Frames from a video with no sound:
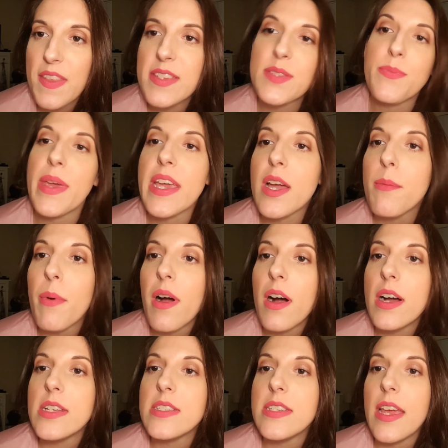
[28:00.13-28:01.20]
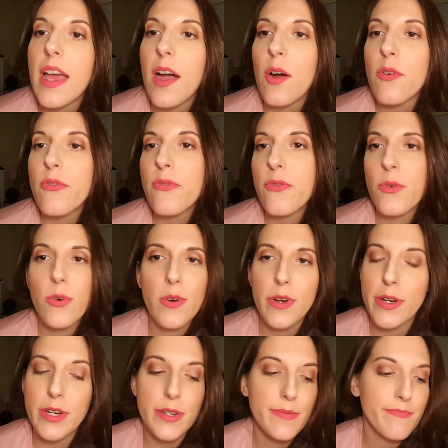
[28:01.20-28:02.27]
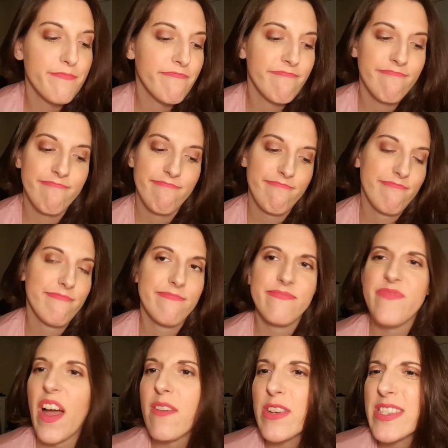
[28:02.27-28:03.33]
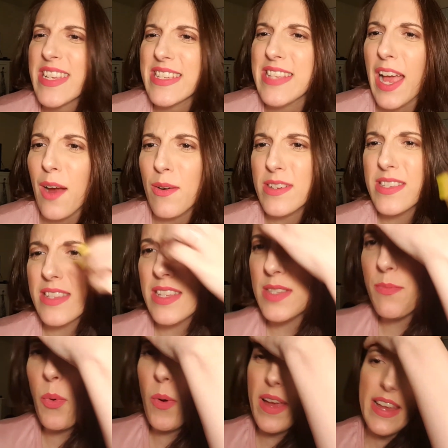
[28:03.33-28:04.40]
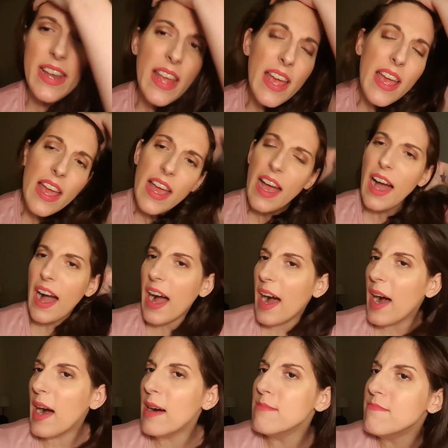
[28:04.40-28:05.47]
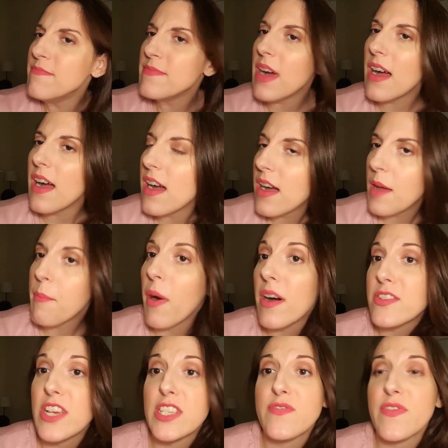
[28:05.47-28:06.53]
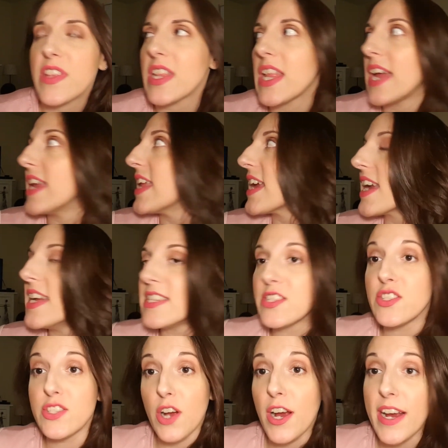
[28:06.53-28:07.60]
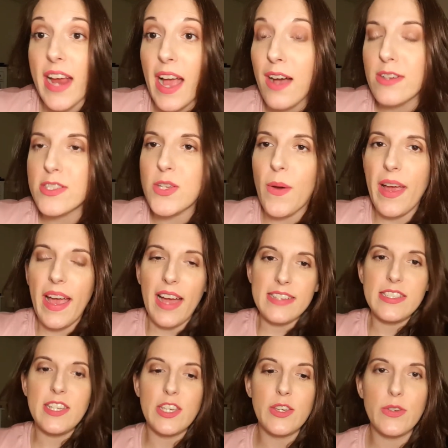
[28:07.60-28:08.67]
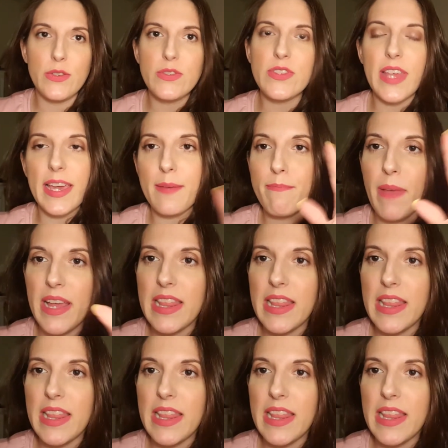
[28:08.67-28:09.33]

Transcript: this makeup on now for 5 or 6 hours at this point. I apologize for the lighting. It's dark out, so I had to use like my